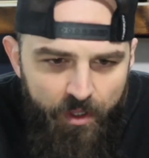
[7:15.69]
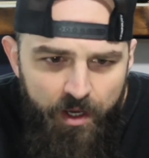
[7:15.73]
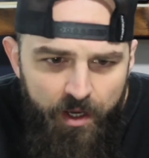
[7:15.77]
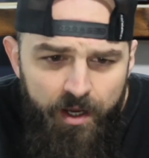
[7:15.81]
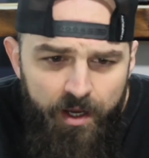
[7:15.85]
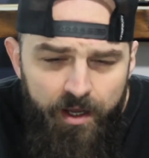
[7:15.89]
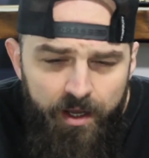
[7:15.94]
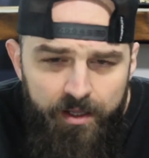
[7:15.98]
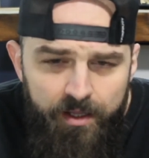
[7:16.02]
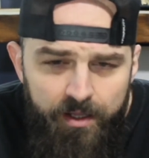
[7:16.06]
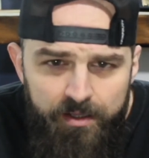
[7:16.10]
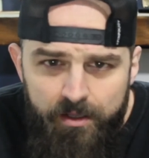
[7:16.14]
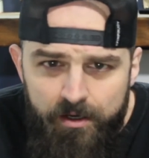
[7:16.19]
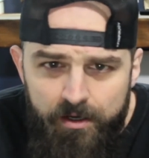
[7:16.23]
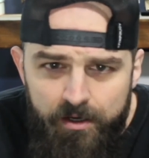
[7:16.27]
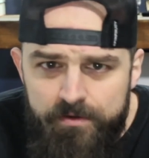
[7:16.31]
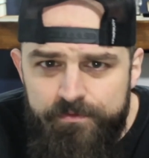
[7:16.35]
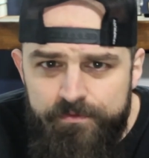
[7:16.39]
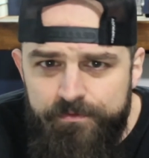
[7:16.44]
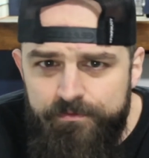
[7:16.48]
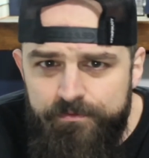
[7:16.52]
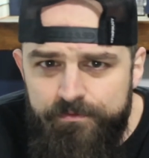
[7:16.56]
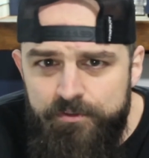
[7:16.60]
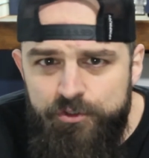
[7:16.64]
I
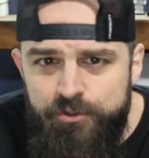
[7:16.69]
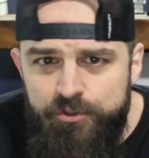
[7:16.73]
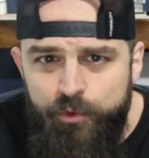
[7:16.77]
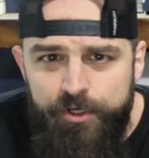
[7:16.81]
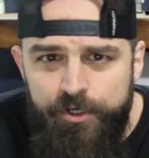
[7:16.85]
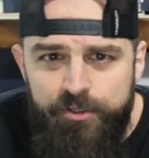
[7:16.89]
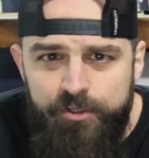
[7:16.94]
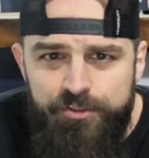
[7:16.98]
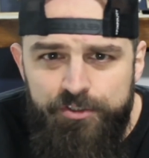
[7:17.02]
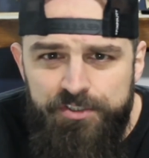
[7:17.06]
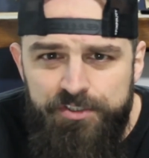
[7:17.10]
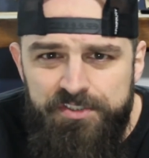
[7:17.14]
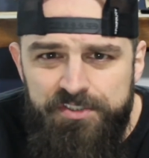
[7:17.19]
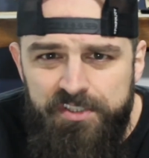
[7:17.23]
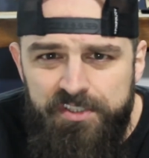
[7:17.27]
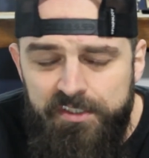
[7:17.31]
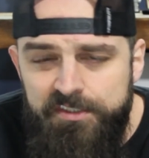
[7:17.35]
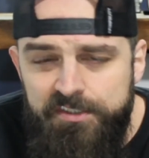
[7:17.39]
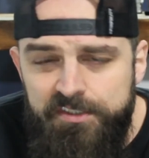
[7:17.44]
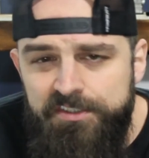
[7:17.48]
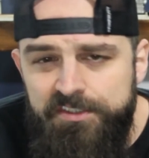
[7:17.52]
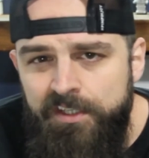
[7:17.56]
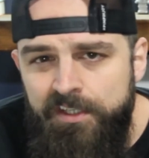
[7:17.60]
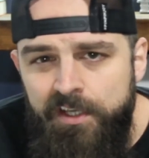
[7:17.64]
love Twitter just
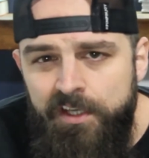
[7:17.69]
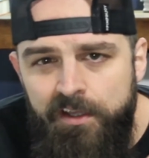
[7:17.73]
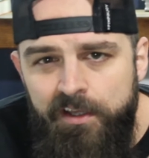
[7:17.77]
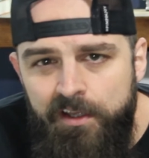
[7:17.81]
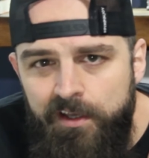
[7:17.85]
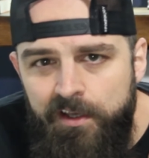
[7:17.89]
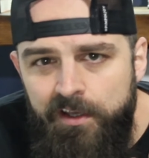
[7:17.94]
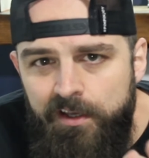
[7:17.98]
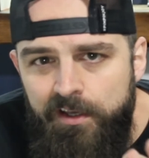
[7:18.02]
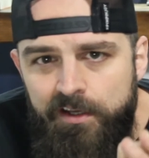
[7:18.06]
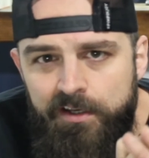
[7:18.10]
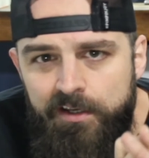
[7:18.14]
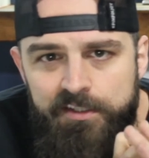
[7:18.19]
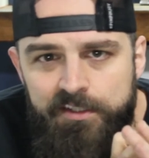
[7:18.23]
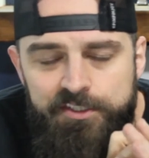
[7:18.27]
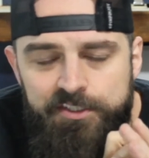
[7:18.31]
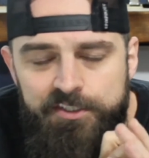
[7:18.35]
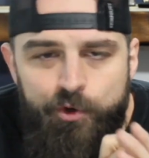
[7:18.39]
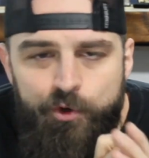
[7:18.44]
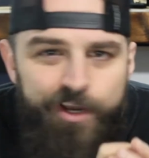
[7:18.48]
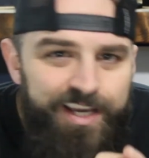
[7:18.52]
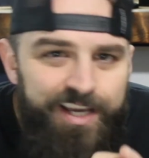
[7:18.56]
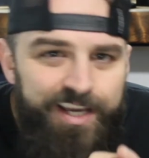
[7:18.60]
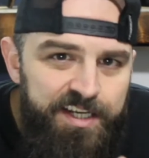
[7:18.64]
because it's
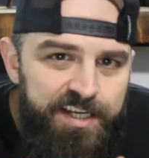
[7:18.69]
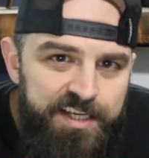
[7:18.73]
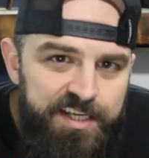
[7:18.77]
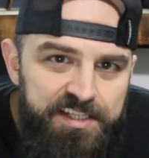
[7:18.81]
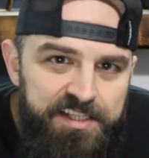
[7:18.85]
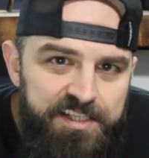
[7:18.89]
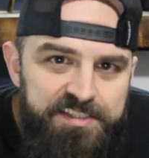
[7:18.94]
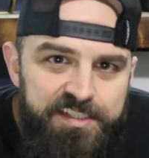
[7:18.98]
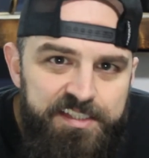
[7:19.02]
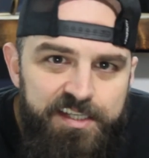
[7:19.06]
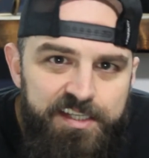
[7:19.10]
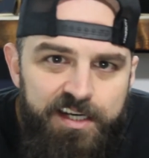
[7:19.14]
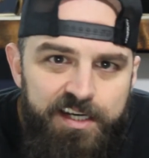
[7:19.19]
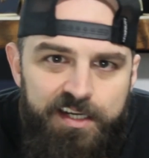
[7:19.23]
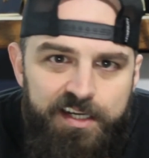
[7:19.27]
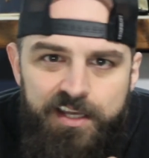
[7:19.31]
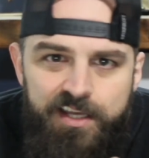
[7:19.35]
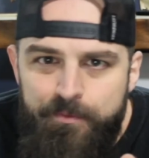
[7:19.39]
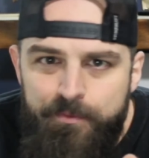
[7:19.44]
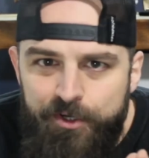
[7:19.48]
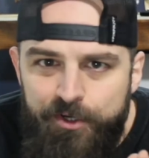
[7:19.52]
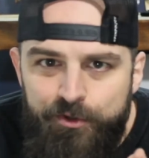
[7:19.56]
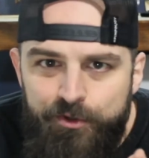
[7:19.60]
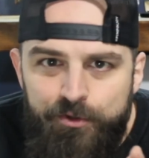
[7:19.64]
quick and easy. I
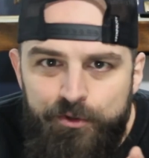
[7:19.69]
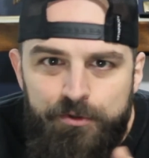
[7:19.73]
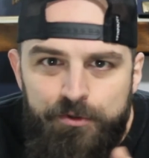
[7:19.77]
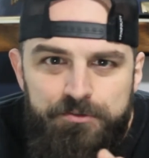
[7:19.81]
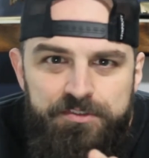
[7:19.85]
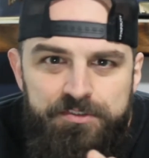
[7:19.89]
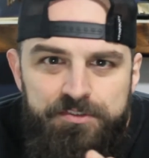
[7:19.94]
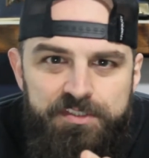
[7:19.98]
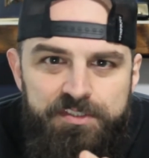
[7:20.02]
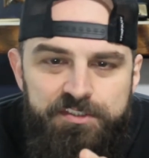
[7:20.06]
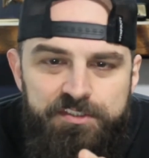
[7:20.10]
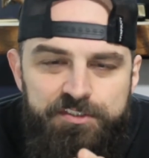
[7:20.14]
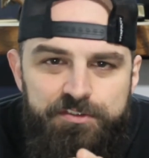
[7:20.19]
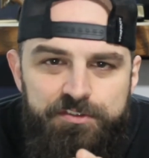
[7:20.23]
can get my news.